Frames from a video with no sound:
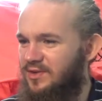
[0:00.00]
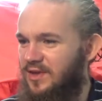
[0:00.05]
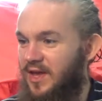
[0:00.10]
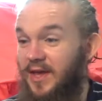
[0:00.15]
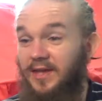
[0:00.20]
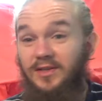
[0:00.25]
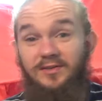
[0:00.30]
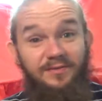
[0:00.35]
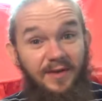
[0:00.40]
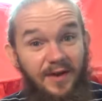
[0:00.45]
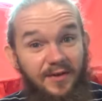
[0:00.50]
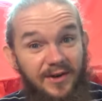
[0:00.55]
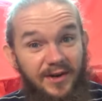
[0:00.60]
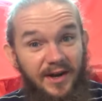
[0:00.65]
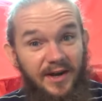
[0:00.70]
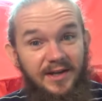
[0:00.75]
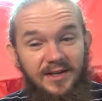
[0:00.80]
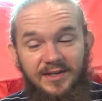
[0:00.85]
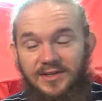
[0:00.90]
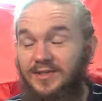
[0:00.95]
It's very
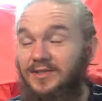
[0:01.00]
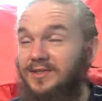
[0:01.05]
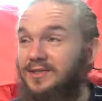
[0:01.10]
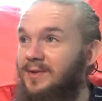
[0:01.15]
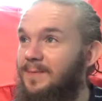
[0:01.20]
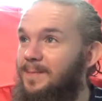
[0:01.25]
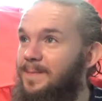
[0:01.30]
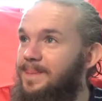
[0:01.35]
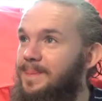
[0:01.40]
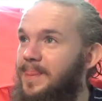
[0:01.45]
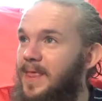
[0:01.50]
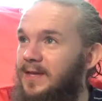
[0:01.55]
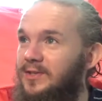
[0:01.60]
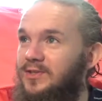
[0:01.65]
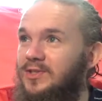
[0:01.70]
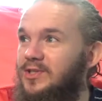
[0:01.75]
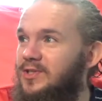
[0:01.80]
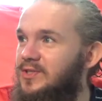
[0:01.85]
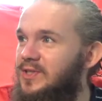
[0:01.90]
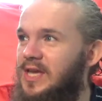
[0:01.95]
nice. It
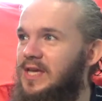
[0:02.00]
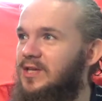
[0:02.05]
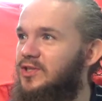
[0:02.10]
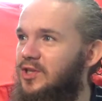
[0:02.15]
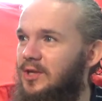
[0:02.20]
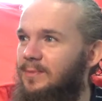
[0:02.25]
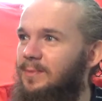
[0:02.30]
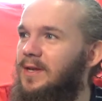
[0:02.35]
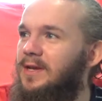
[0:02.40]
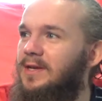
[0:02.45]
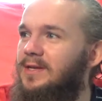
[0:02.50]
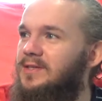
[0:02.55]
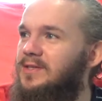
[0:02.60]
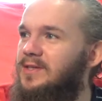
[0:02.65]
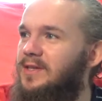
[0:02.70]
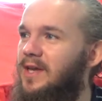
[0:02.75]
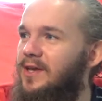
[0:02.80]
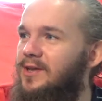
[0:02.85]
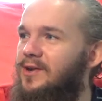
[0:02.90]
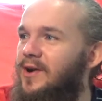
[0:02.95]
just takes you a minute to
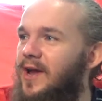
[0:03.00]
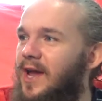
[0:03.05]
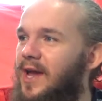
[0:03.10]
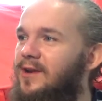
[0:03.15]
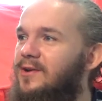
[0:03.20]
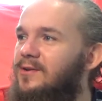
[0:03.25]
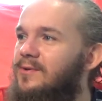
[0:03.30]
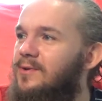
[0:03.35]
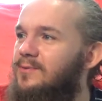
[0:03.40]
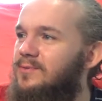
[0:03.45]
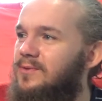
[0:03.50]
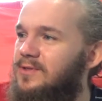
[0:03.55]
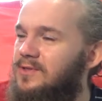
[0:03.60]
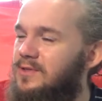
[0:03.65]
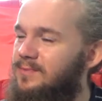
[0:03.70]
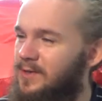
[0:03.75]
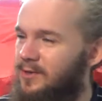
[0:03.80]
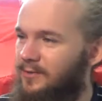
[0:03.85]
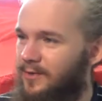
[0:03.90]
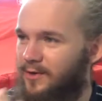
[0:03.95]
get your head around it,
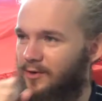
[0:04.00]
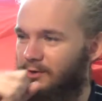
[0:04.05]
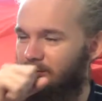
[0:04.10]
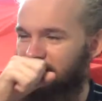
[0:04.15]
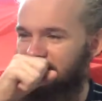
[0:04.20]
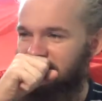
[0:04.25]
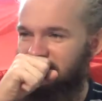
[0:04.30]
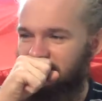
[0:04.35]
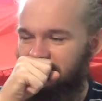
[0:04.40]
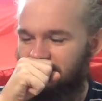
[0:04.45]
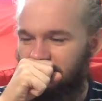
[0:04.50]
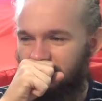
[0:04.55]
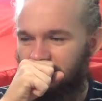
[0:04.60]
to be quite honest.